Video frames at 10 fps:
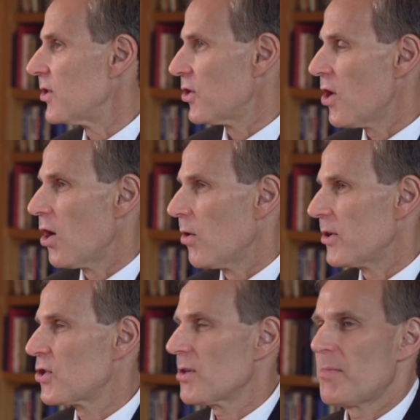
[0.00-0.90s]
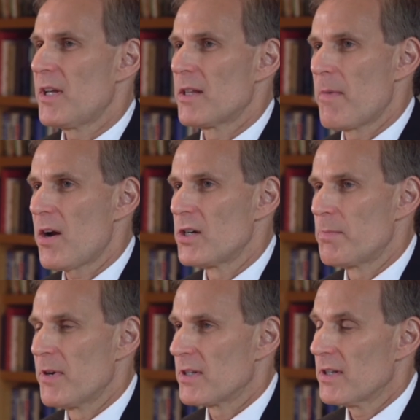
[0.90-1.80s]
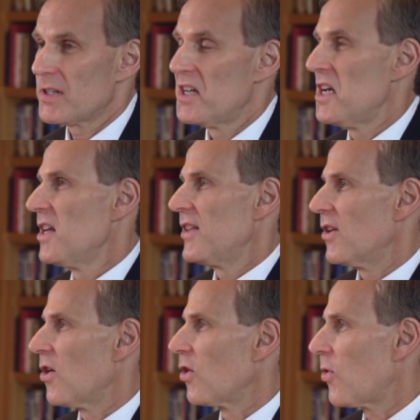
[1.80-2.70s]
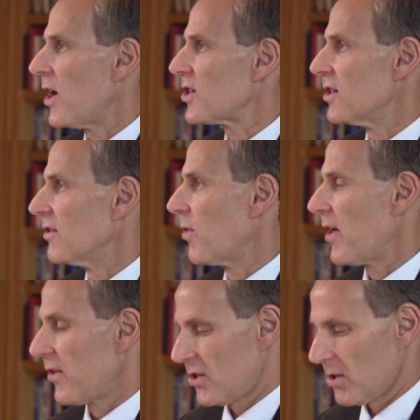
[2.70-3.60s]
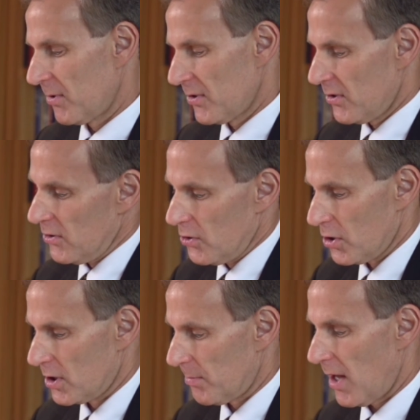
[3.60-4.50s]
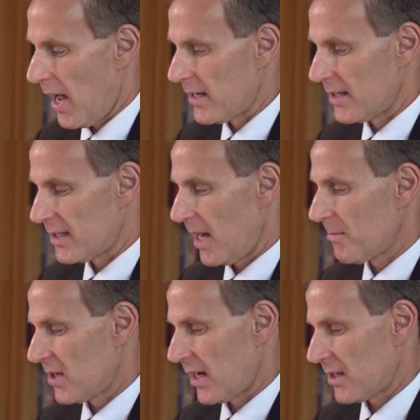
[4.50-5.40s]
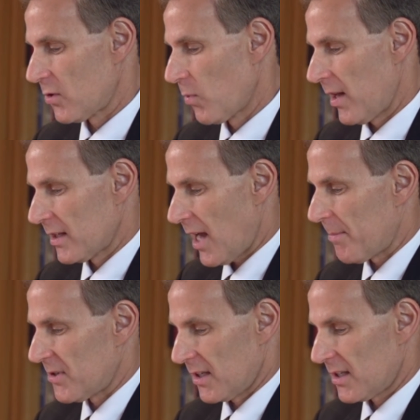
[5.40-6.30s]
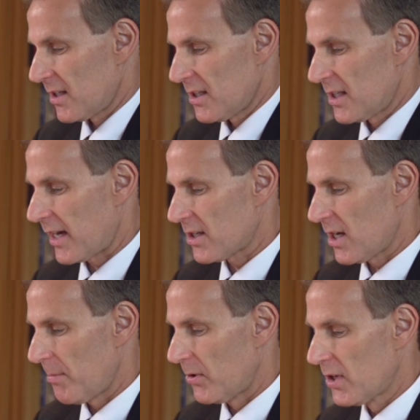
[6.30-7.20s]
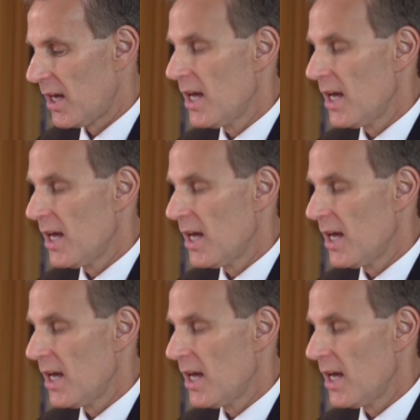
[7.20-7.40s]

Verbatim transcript: is no, it shouldn't be in the marriage business, then the whole question of whether it should, should supply to same sex as well as opposite sex couples